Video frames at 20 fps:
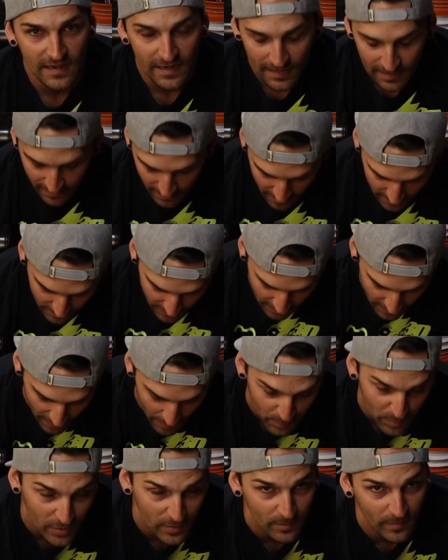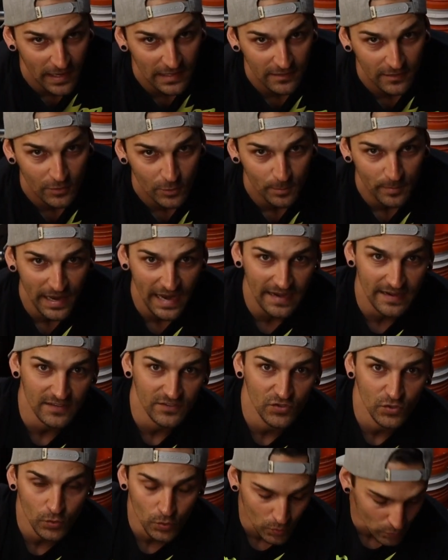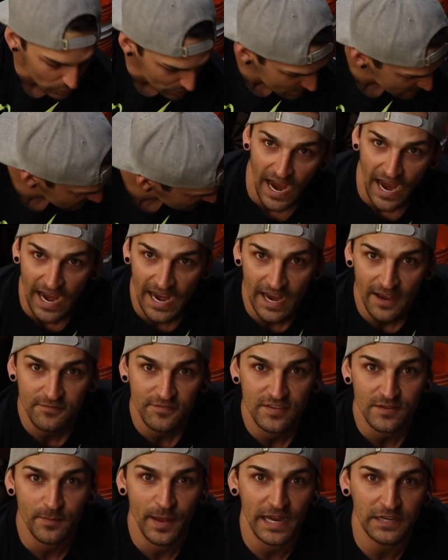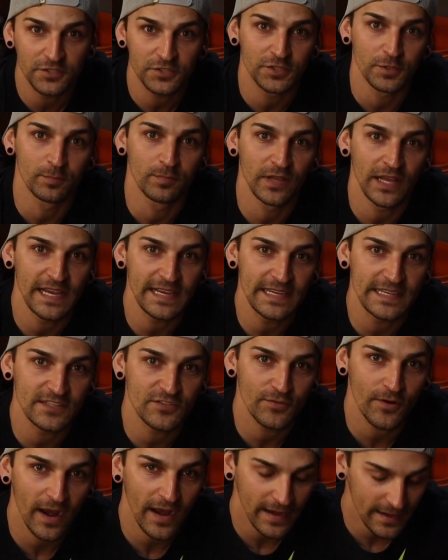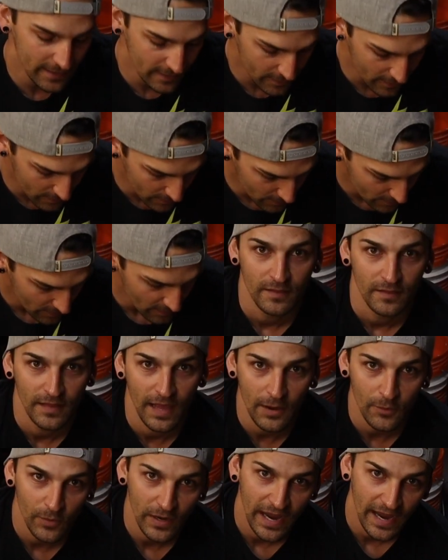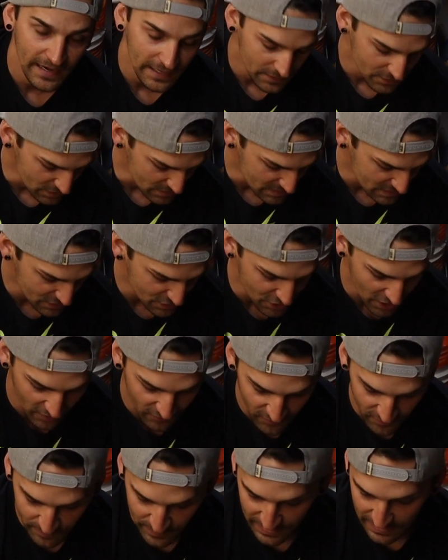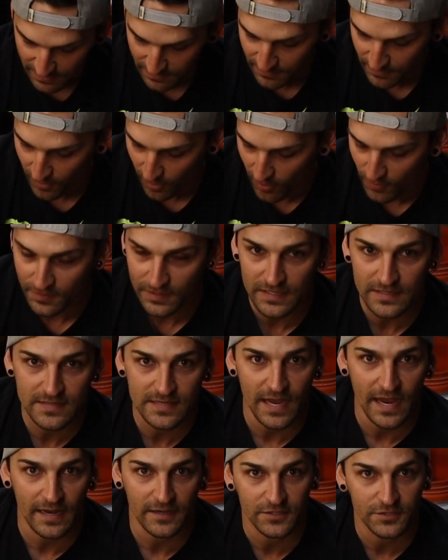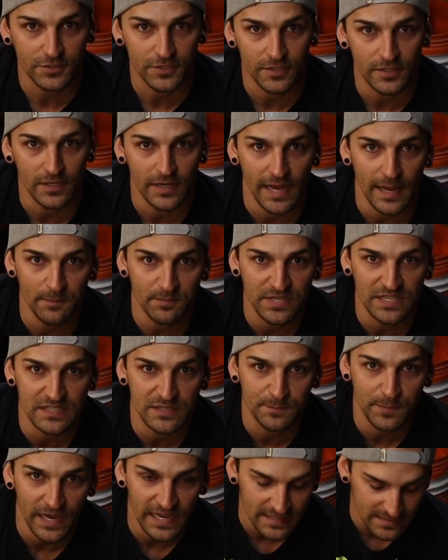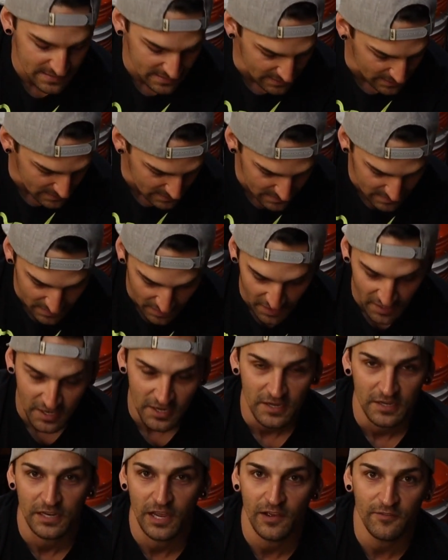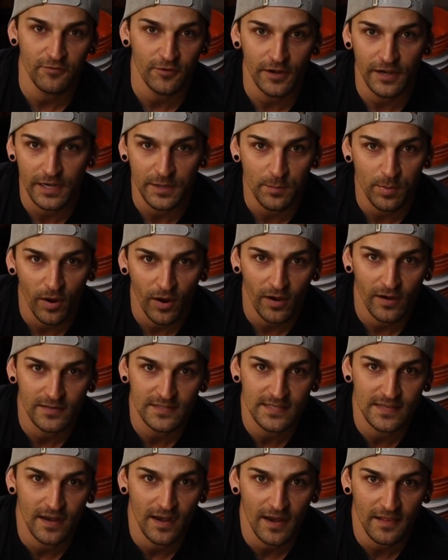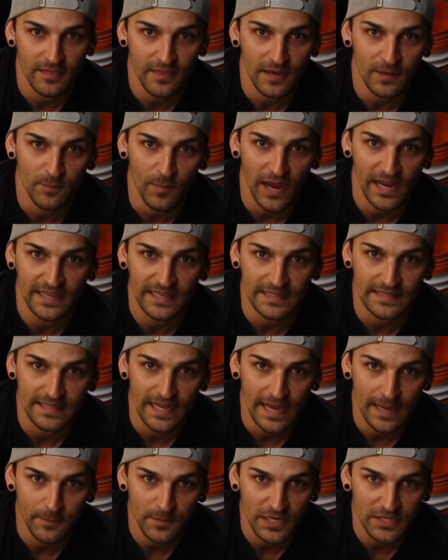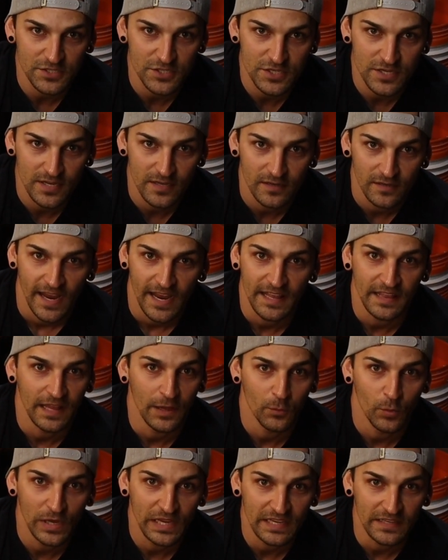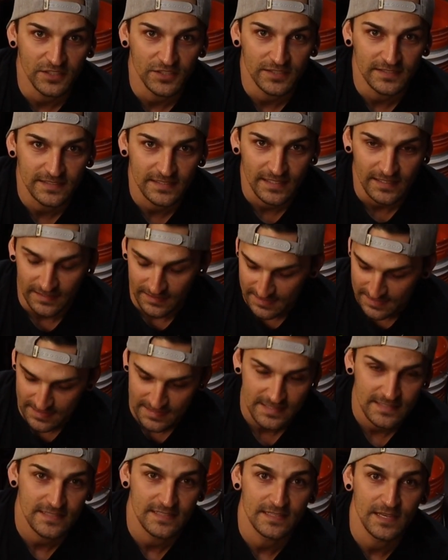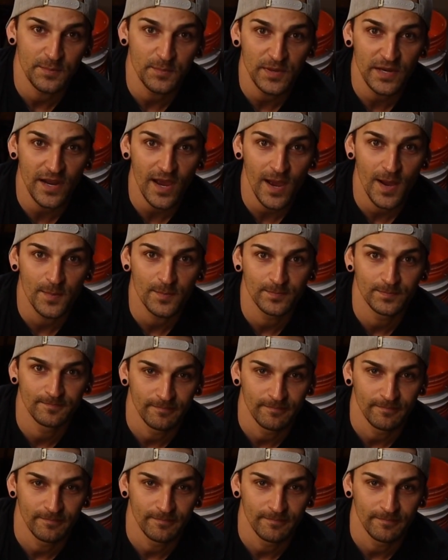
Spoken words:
in and then I put my little bag of tools. I have some extra blankets right here. That way I can just shove them in all these extra empty spaces, cover any parts that I think might get damaged, and then we can just zip it up.